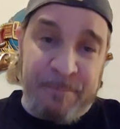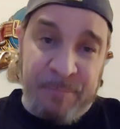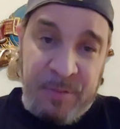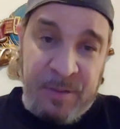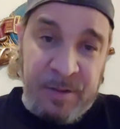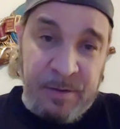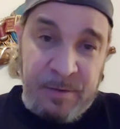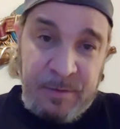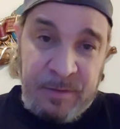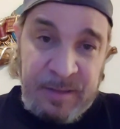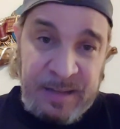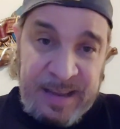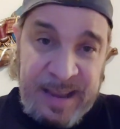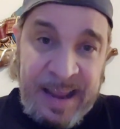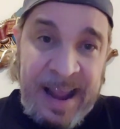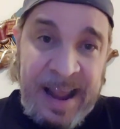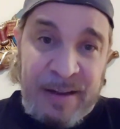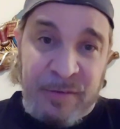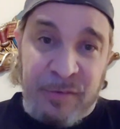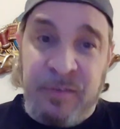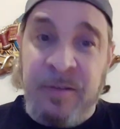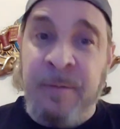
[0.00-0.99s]
the
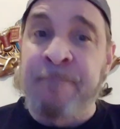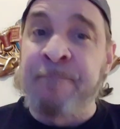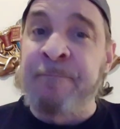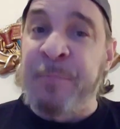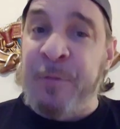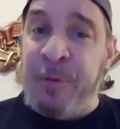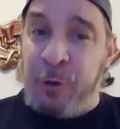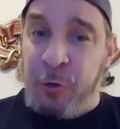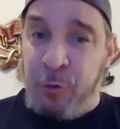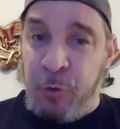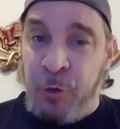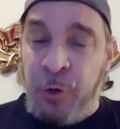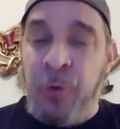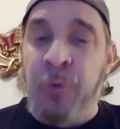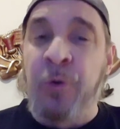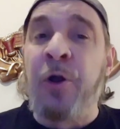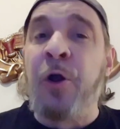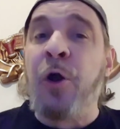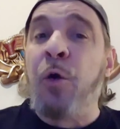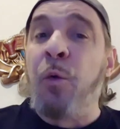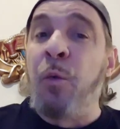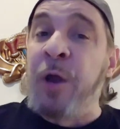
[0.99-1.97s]
cast and the crew,
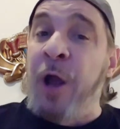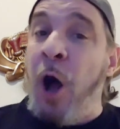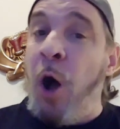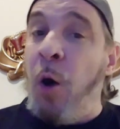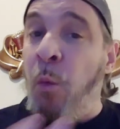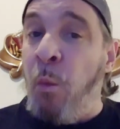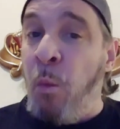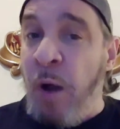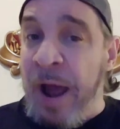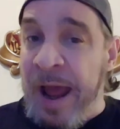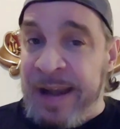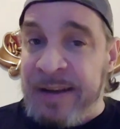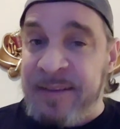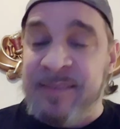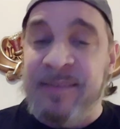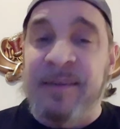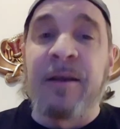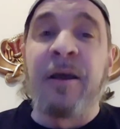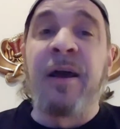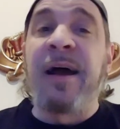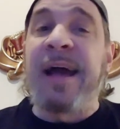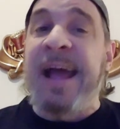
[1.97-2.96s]
we all
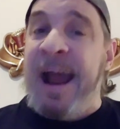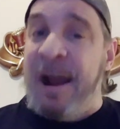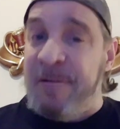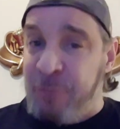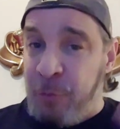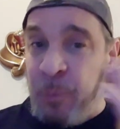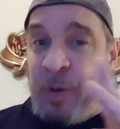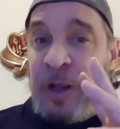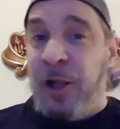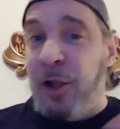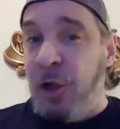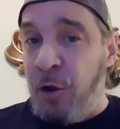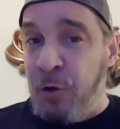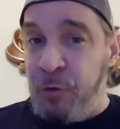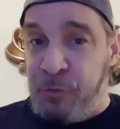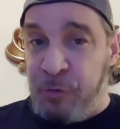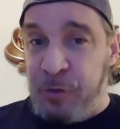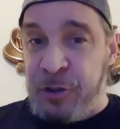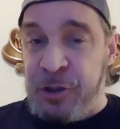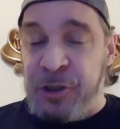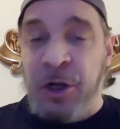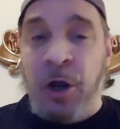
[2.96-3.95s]
went after we
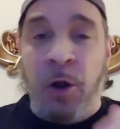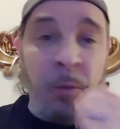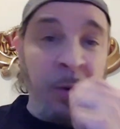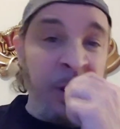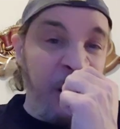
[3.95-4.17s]
closed the show.